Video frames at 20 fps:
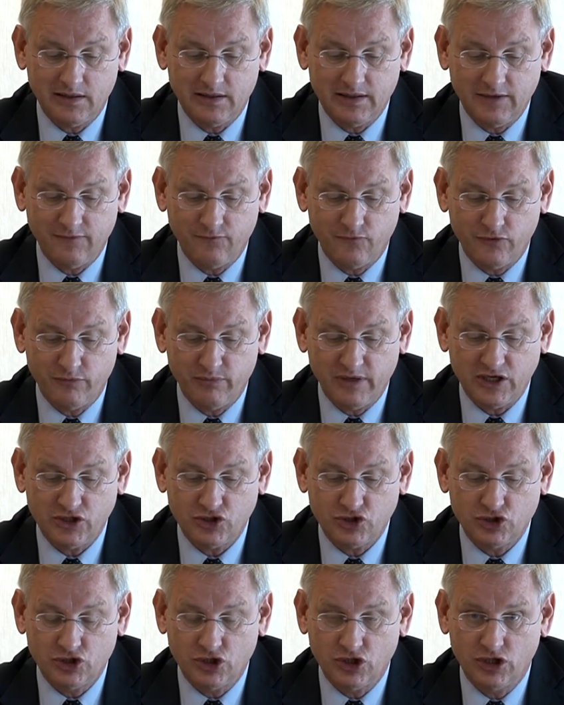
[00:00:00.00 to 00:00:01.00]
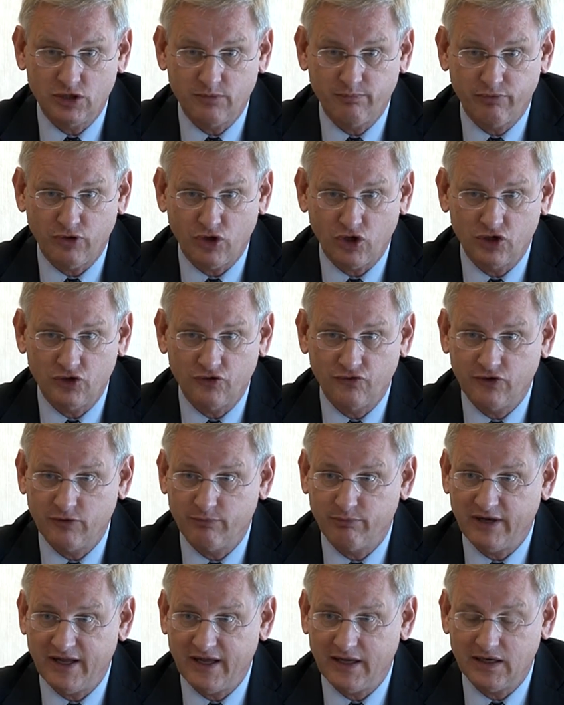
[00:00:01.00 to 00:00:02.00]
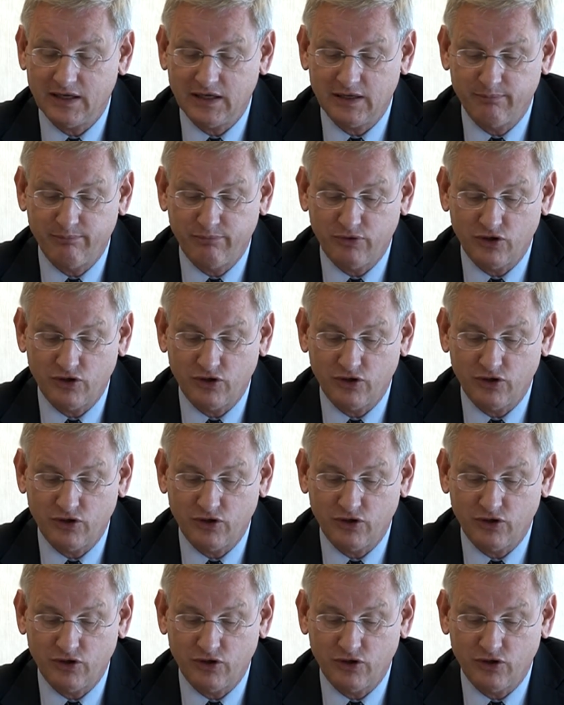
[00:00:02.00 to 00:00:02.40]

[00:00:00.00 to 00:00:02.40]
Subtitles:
the information, the policy planning and